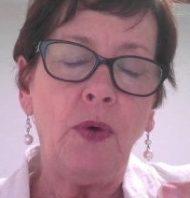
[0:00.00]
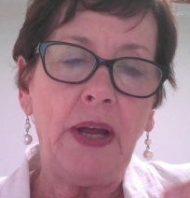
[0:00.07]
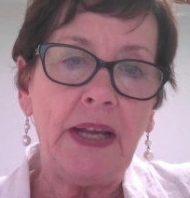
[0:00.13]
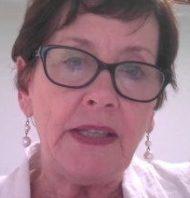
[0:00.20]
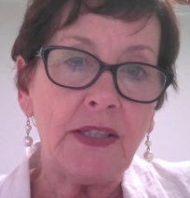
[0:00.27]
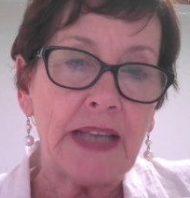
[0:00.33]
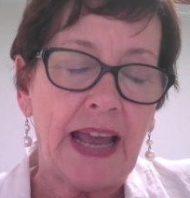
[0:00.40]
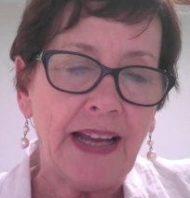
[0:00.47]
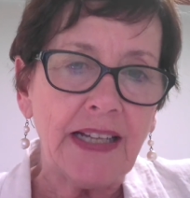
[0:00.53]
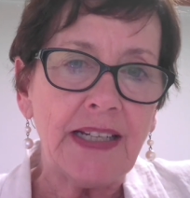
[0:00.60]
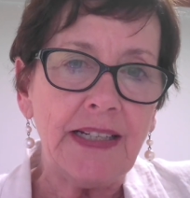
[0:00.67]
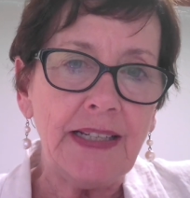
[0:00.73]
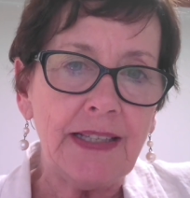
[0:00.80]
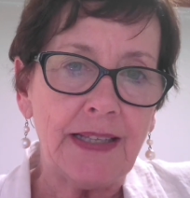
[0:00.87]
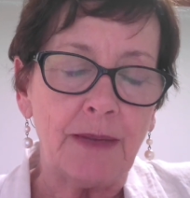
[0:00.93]
it's
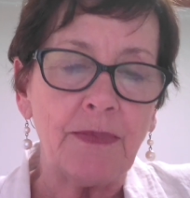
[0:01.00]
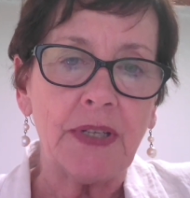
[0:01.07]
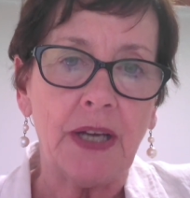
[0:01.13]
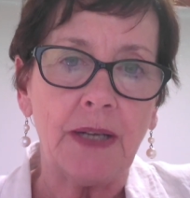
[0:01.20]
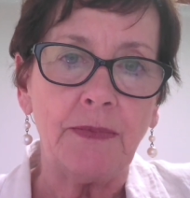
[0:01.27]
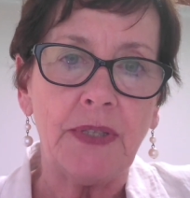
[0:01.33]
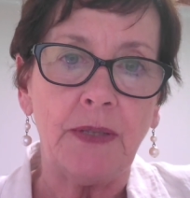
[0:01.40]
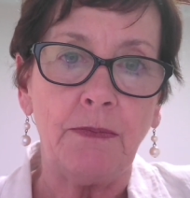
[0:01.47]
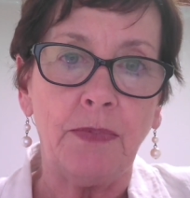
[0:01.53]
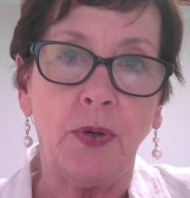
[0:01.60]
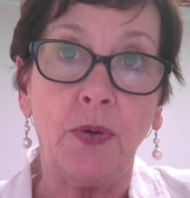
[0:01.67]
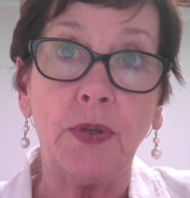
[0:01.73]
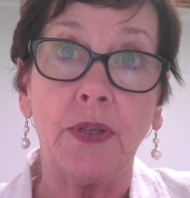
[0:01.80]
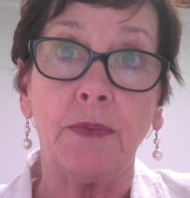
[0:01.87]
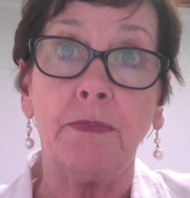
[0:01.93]
actually sometimes
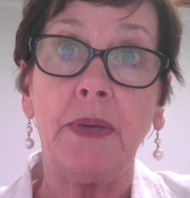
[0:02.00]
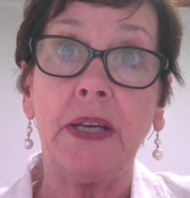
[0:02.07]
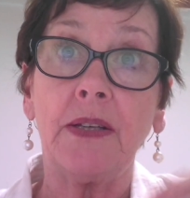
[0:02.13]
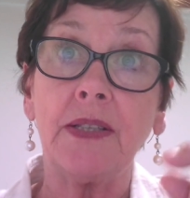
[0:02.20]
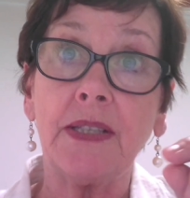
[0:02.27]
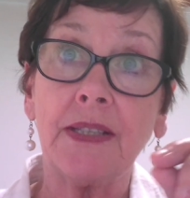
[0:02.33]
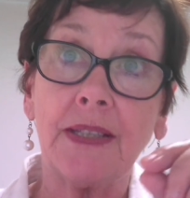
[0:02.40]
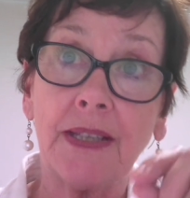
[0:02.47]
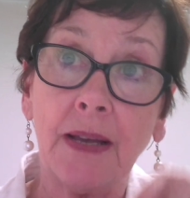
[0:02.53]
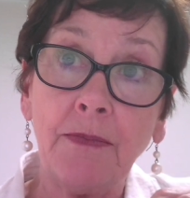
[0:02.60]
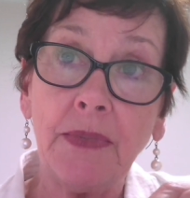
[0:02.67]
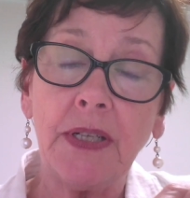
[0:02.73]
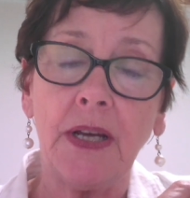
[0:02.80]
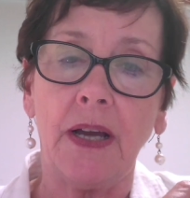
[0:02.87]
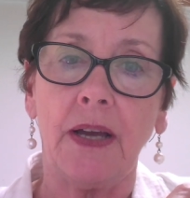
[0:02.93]
important, because
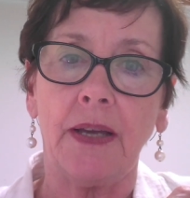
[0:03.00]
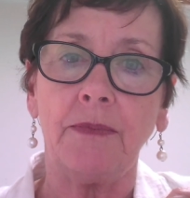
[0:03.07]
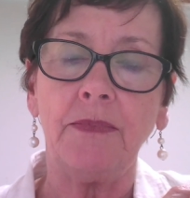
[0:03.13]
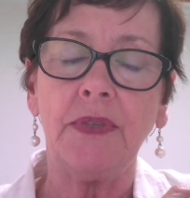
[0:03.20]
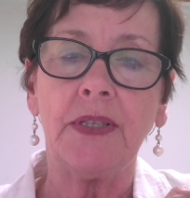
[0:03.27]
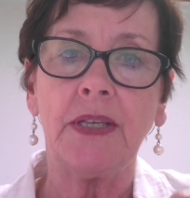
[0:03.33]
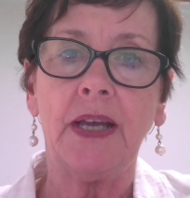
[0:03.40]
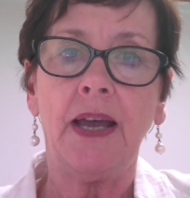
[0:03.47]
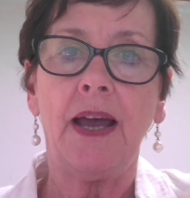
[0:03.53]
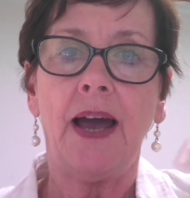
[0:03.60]
sometimes